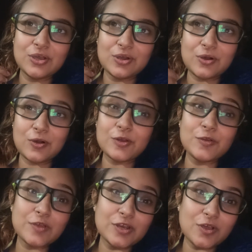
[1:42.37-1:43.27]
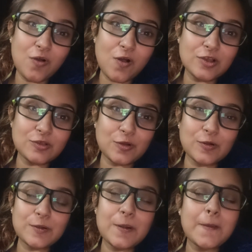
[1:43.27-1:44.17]
or you can call your
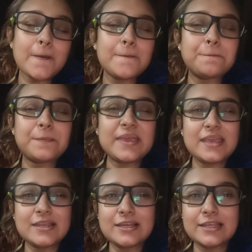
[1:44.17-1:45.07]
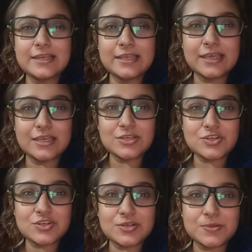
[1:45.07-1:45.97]
pain
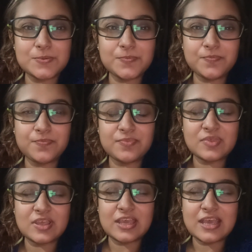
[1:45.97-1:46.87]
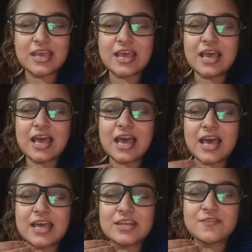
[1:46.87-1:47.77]
lineage.
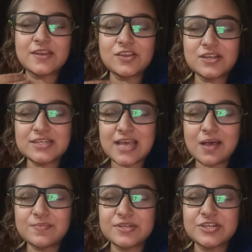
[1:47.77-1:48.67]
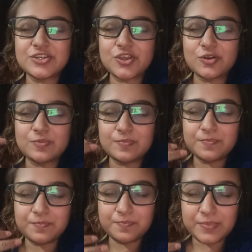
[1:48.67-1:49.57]
And when you are tapped into your
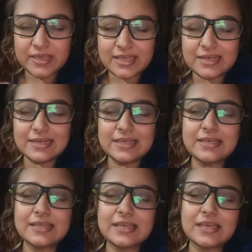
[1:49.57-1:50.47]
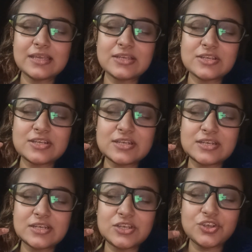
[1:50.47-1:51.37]
pain lineage,
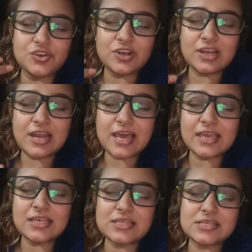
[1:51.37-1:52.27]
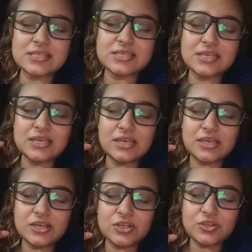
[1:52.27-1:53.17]
you realize
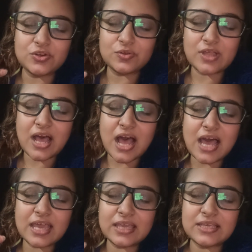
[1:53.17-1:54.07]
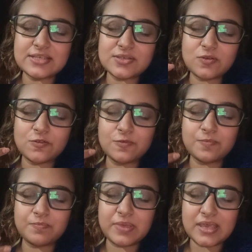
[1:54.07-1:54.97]
through the eyes of
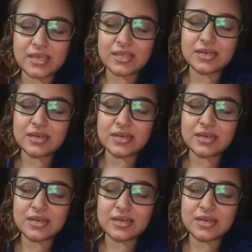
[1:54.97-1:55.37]
pain